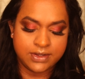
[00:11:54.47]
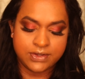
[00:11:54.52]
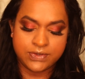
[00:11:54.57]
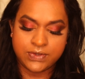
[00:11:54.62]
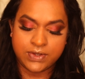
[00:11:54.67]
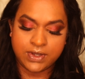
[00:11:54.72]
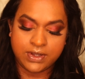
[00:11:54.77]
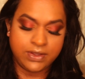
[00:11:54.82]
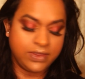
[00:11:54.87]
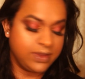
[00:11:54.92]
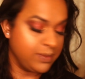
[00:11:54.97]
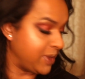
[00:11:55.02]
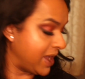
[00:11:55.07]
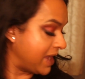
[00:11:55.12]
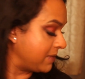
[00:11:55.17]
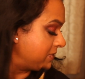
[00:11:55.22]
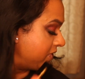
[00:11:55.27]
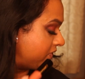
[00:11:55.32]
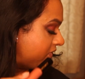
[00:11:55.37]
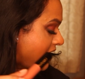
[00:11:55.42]
So I got the
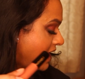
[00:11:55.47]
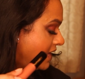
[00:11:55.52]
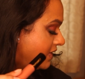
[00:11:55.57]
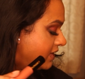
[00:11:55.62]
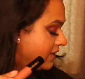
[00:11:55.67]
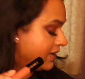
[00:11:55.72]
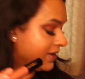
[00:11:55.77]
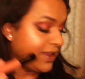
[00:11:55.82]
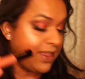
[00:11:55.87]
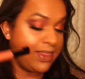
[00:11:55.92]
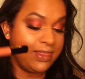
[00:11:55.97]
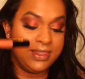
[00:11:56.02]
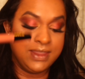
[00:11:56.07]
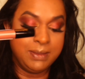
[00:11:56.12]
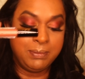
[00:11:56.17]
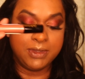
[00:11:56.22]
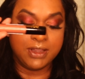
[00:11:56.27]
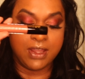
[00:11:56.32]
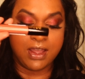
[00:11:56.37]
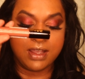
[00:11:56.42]
Pat McGrath
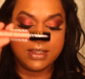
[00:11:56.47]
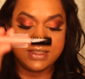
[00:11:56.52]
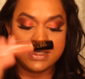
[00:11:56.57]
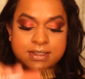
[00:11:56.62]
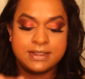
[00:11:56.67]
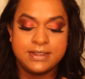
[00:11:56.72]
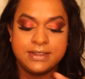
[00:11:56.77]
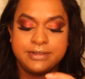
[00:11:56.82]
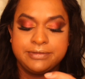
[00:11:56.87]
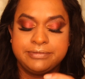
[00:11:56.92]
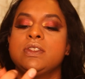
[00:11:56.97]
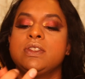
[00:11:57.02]
lip gloss.